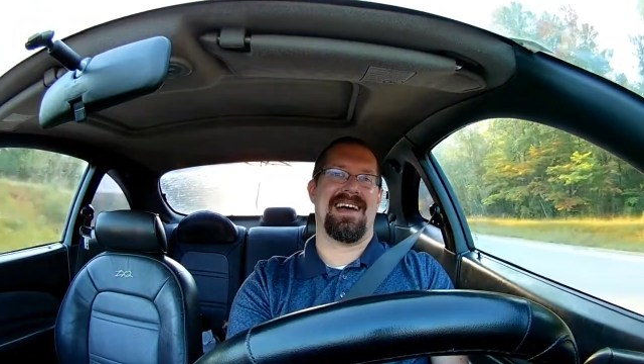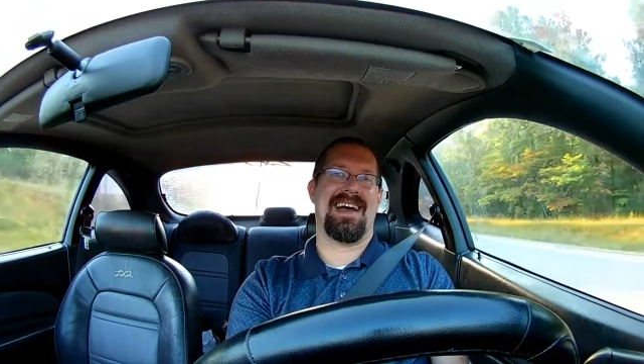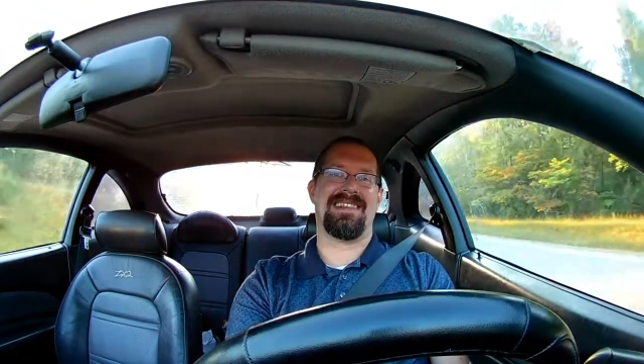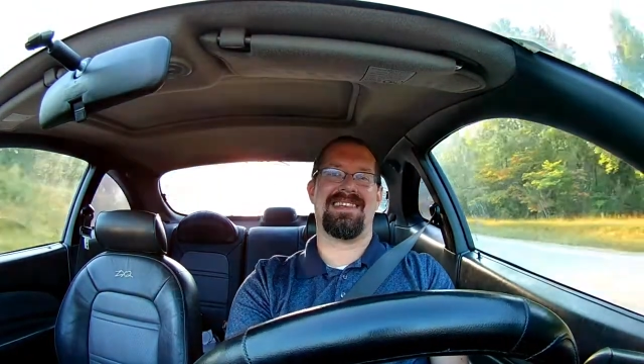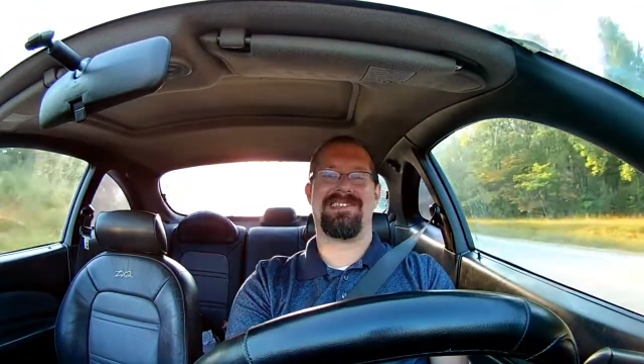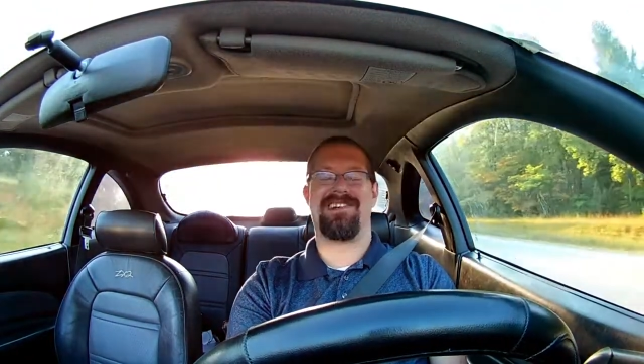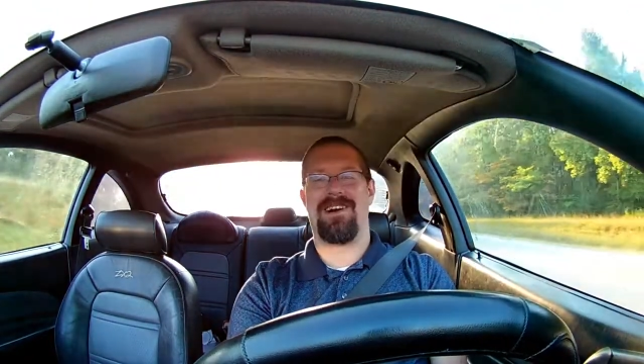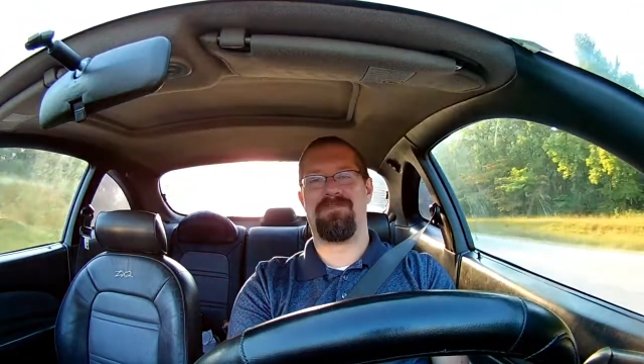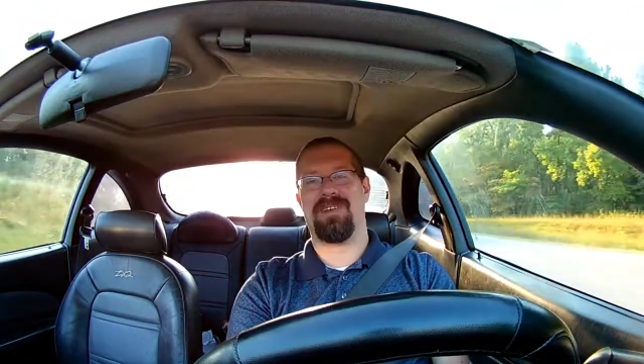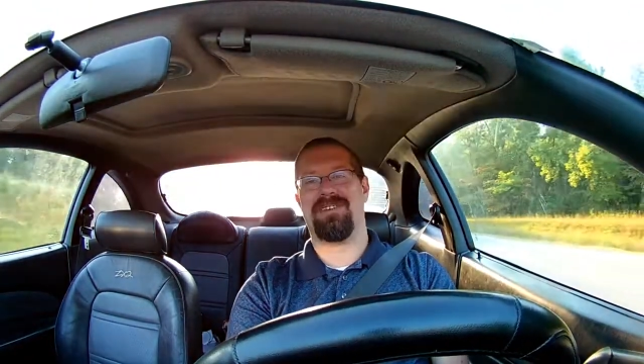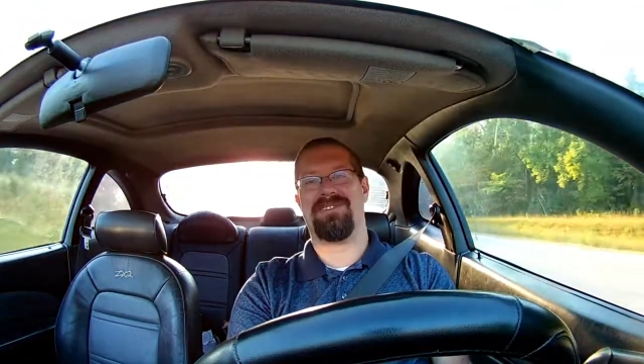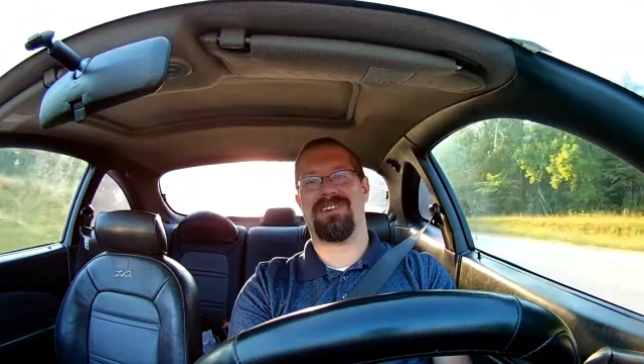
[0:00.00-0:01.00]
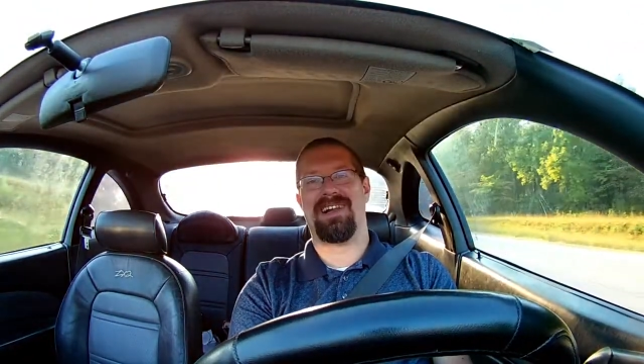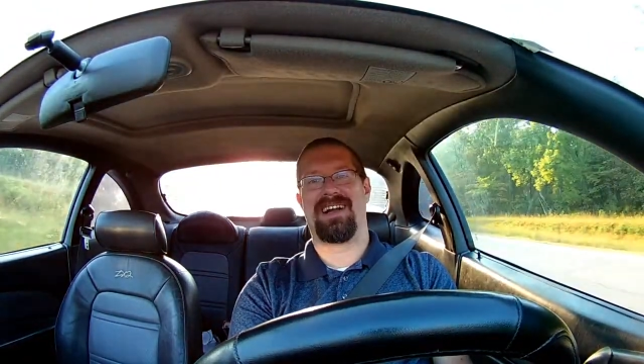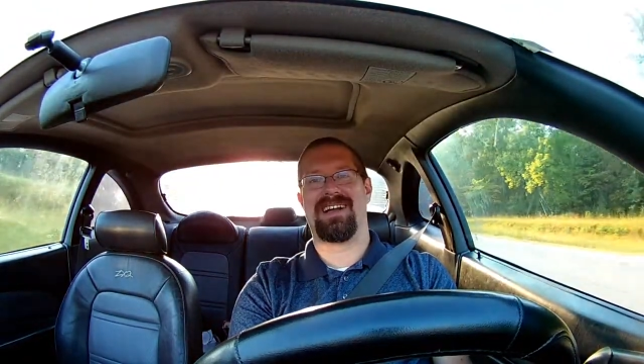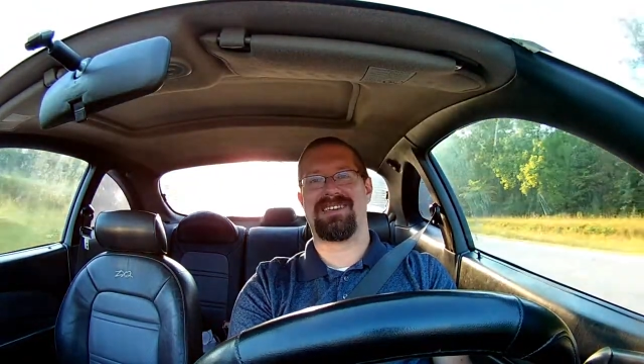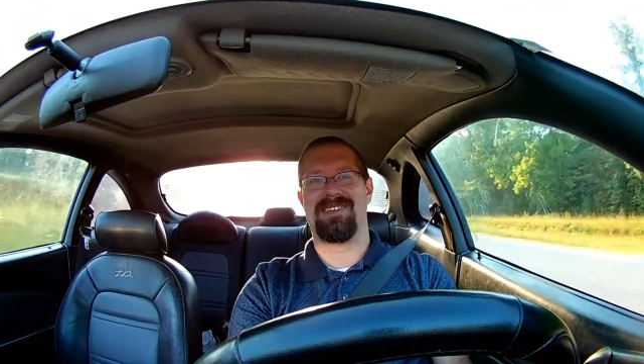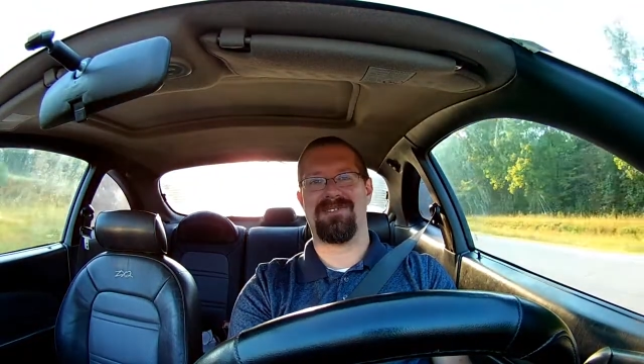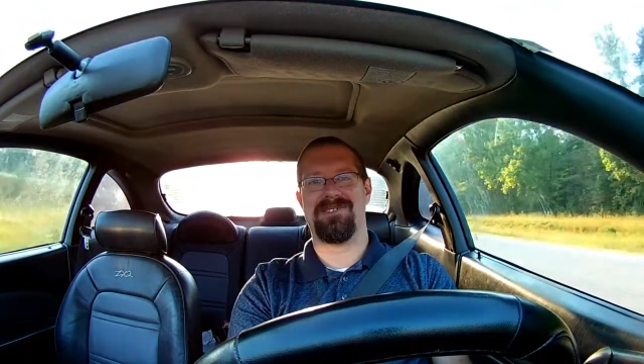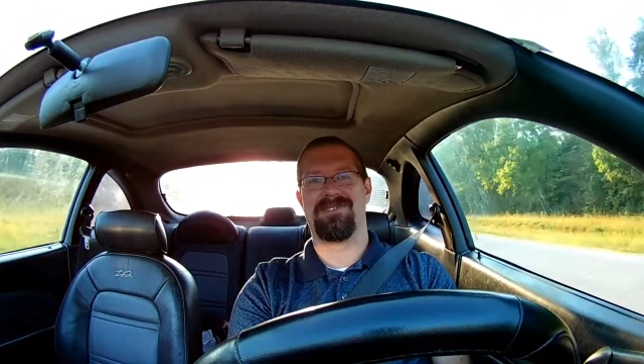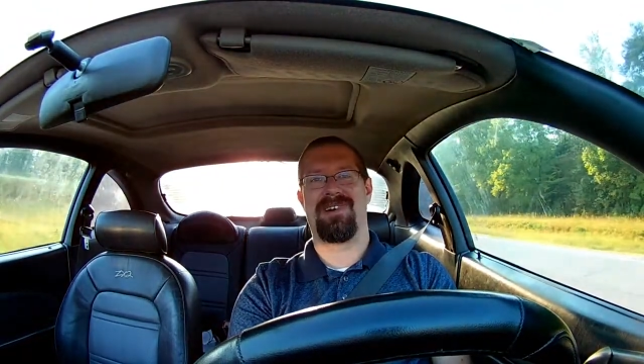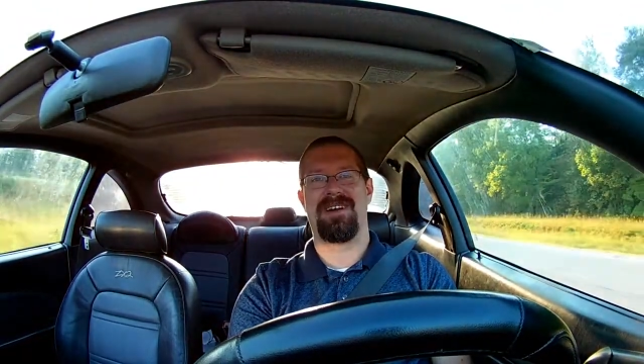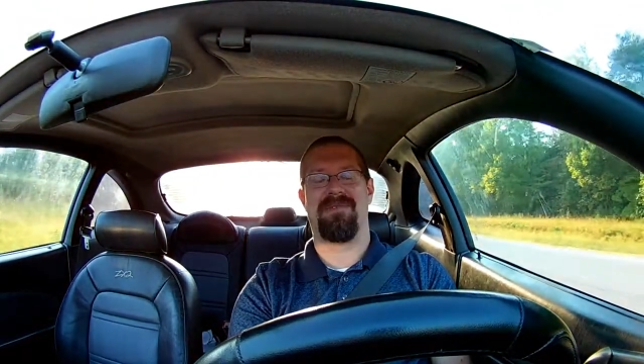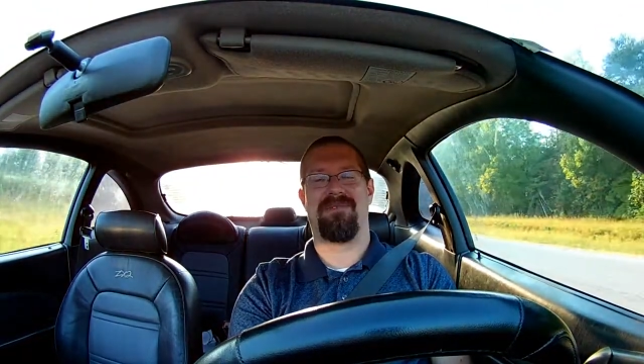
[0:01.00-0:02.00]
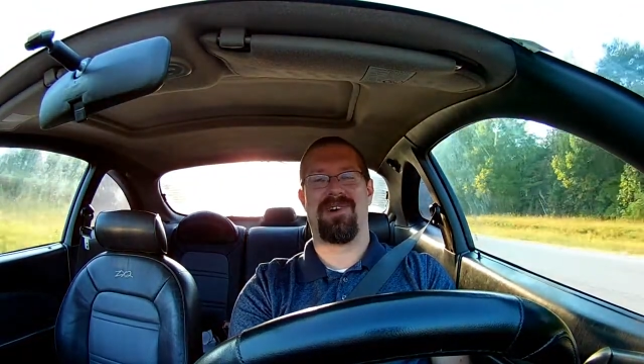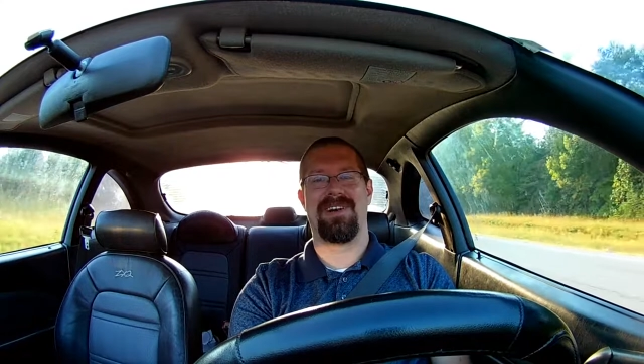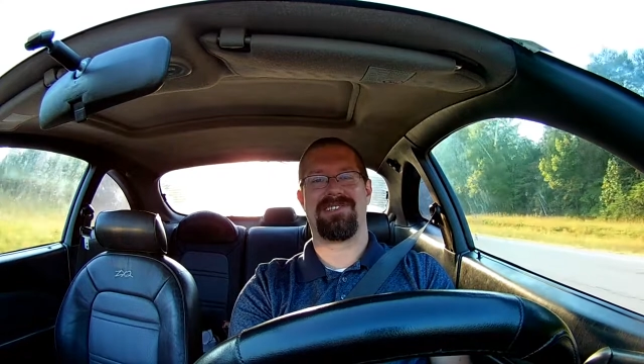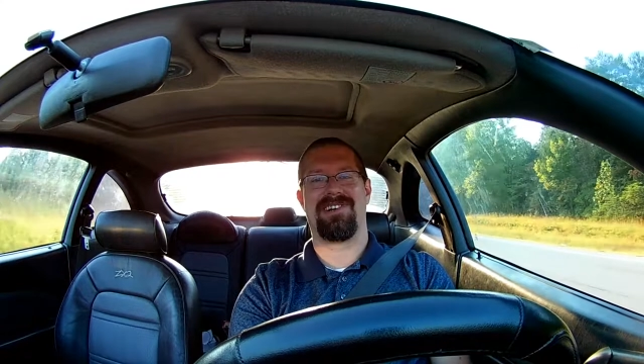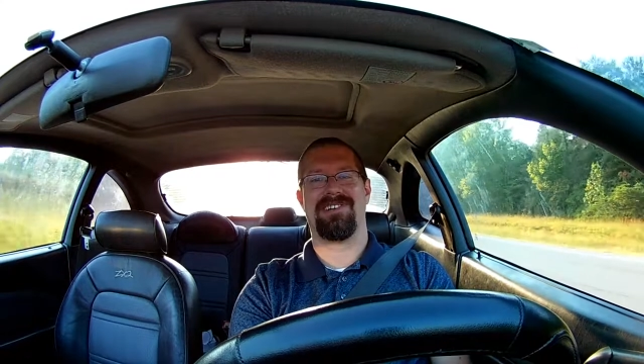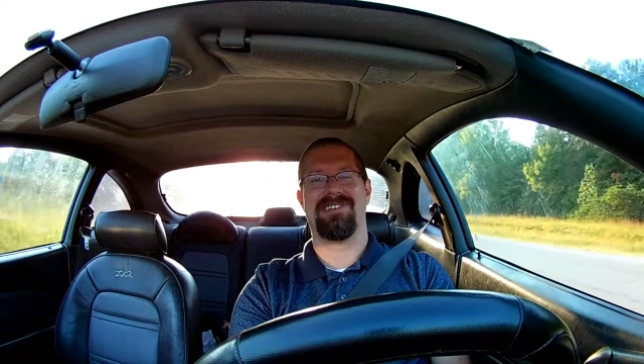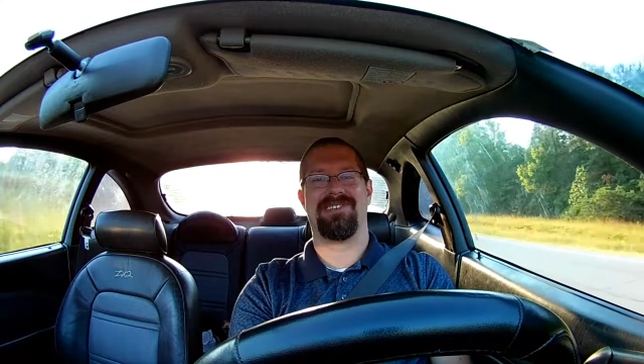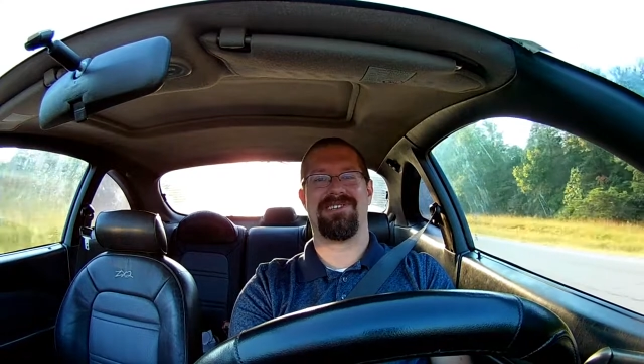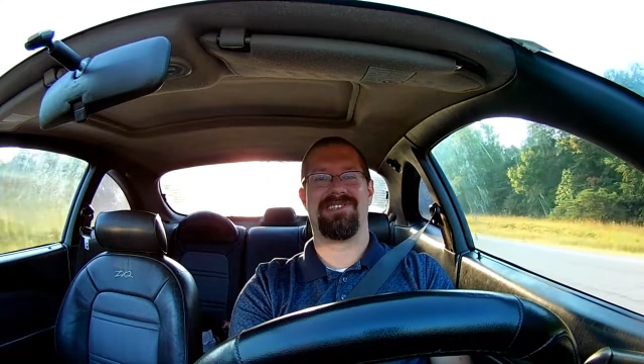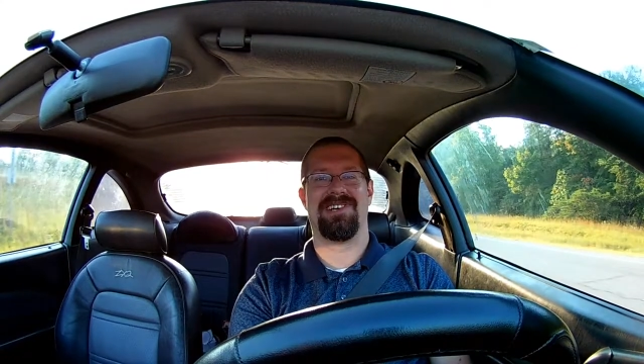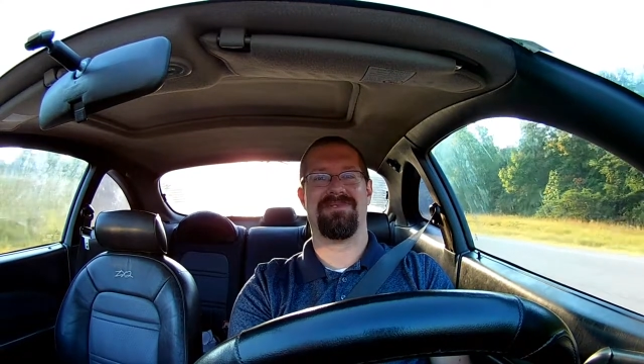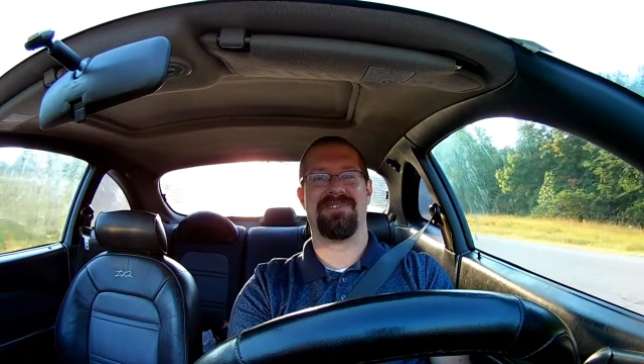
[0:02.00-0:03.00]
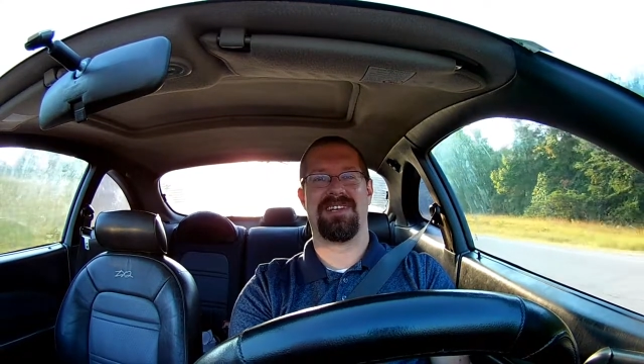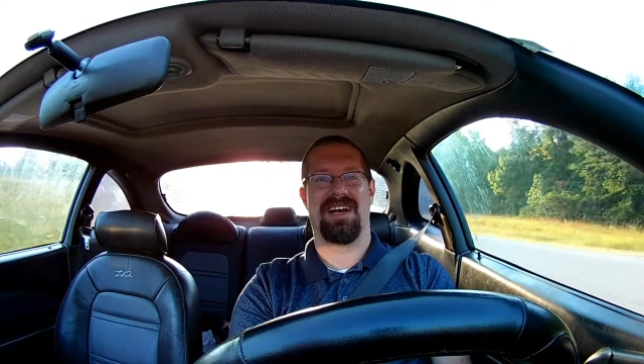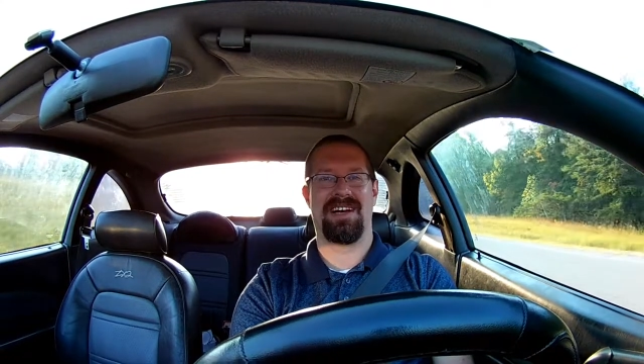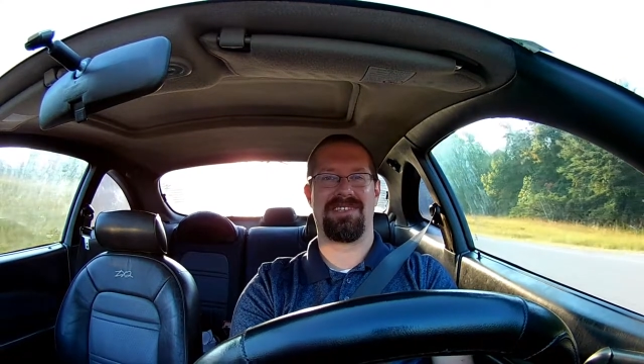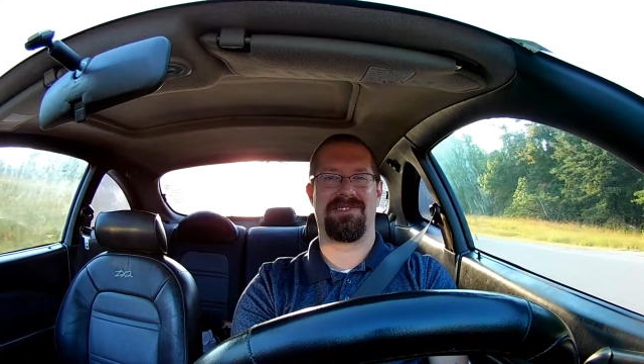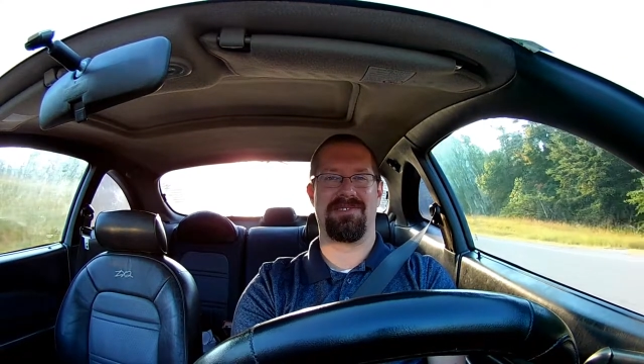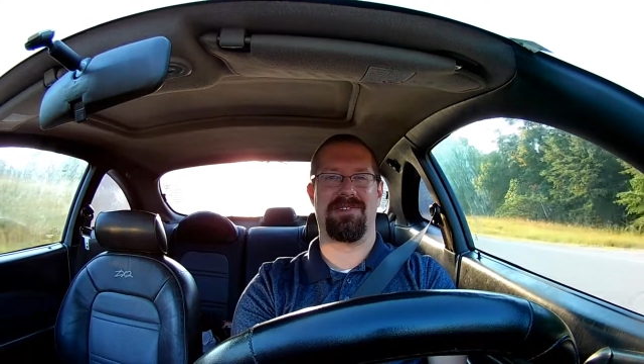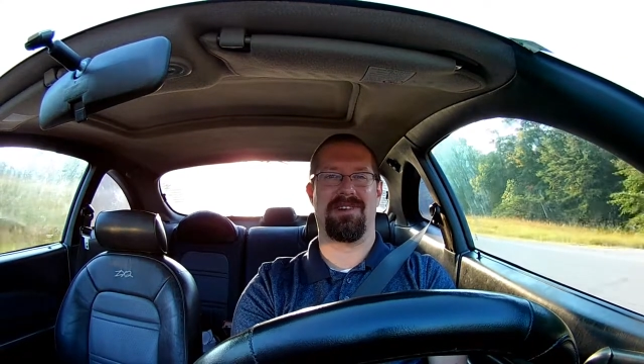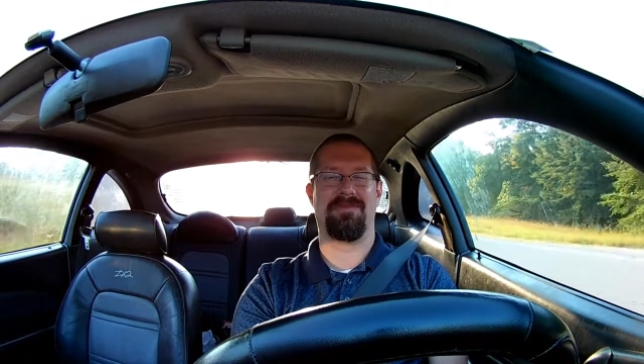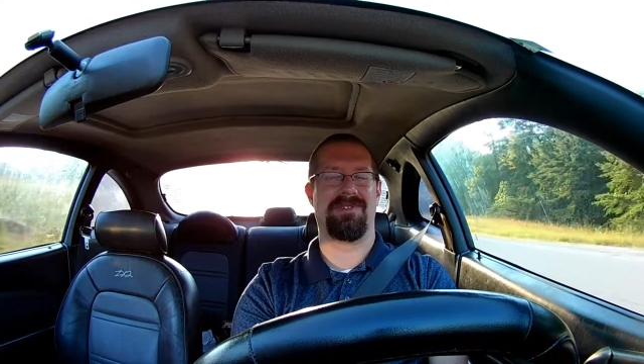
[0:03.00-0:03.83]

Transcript: had this shoplifter, and I guess it was right before I started a shift in high school.